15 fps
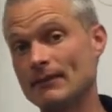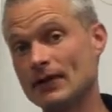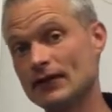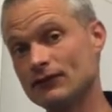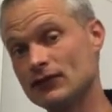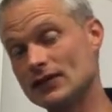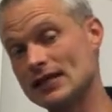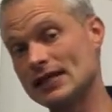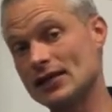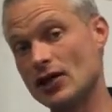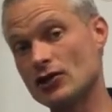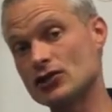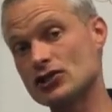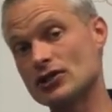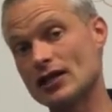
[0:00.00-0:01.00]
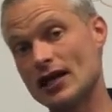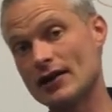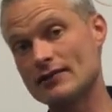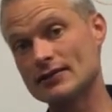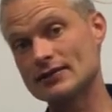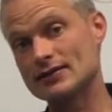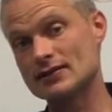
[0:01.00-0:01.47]
if you're getting ocean
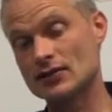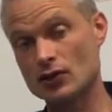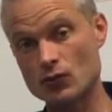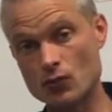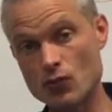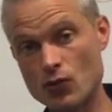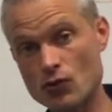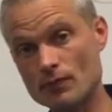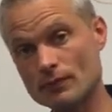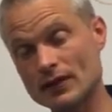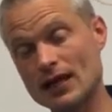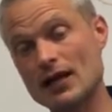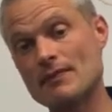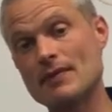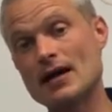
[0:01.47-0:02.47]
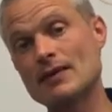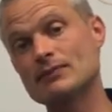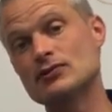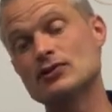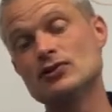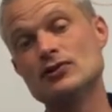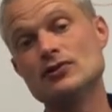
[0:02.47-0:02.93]
currents that are warm come
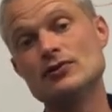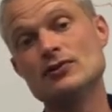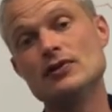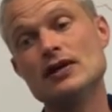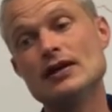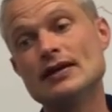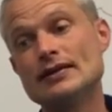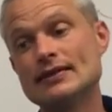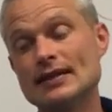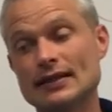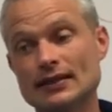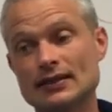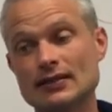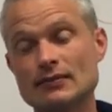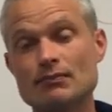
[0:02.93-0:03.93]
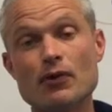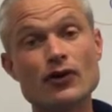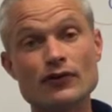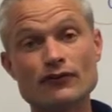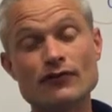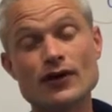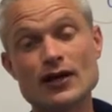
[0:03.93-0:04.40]
up to you, that can
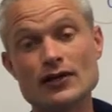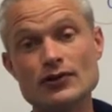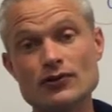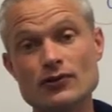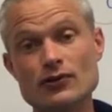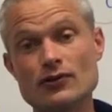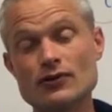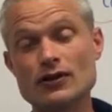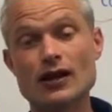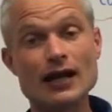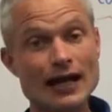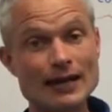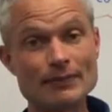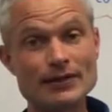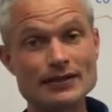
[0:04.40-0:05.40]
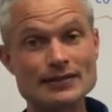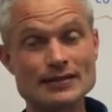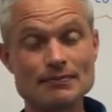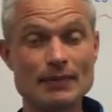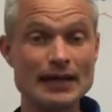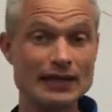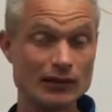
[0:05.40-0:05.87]
modify your climate
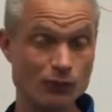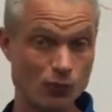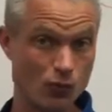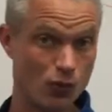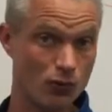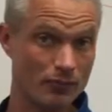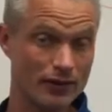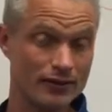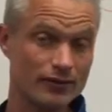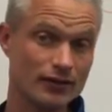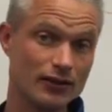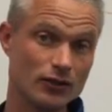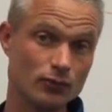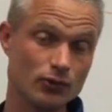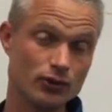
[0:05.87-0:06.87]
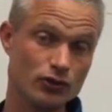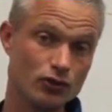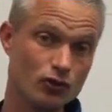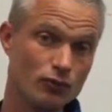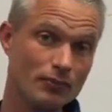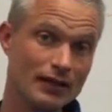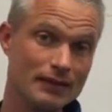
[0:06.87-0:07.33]
to make it warmer than it would
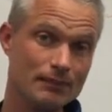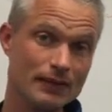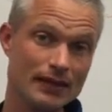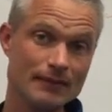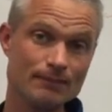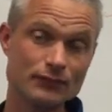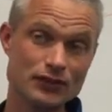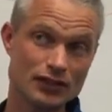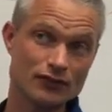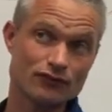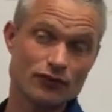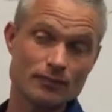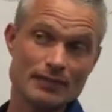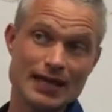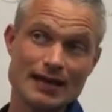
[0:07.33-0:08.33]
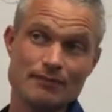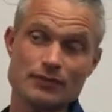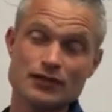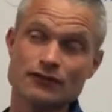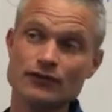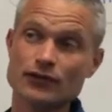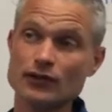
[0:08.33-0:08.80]
normally be just from the
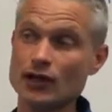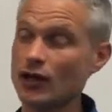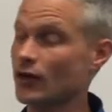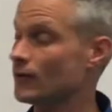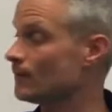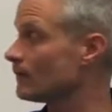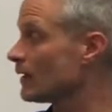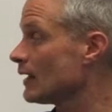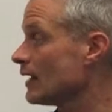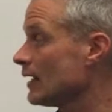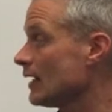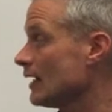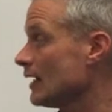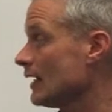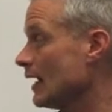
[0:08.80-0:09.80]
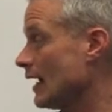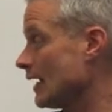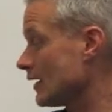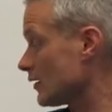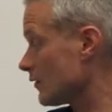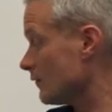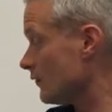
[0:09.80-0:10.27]
atmosphere alone.
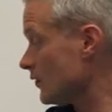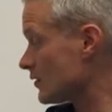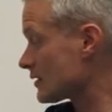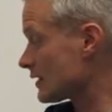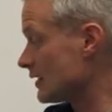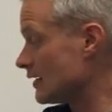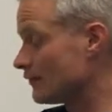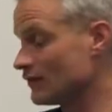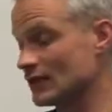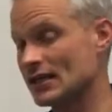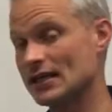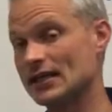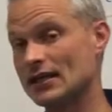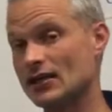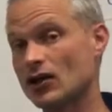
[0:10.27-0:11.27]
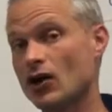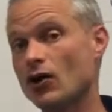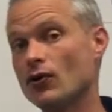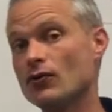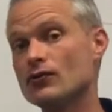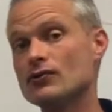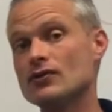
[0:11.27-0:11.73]
And conversely, if you're getting
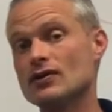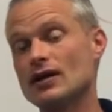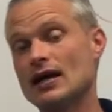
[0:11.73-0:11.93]
cold